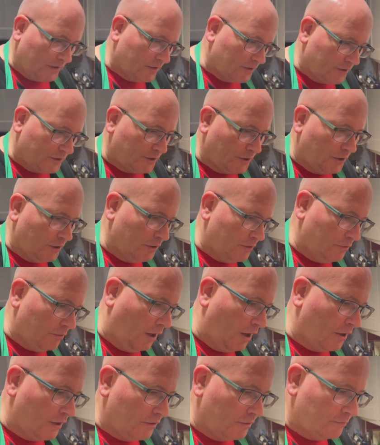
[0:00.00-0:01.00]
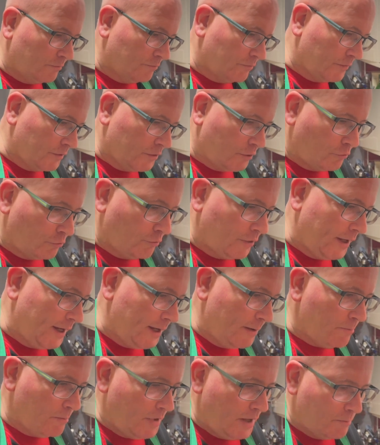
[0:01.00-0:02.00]
So our
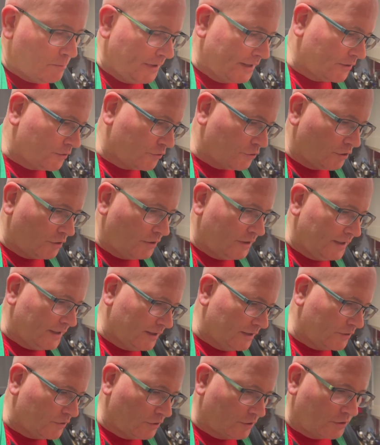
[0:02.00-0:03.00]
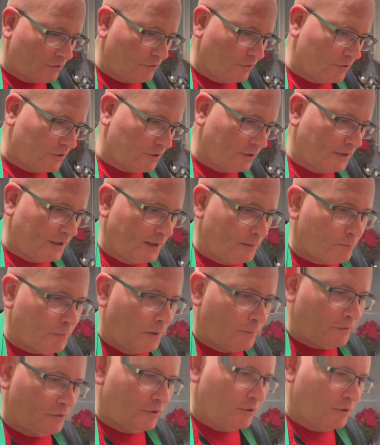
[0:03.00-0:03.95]
cream mixture is just going to like bubble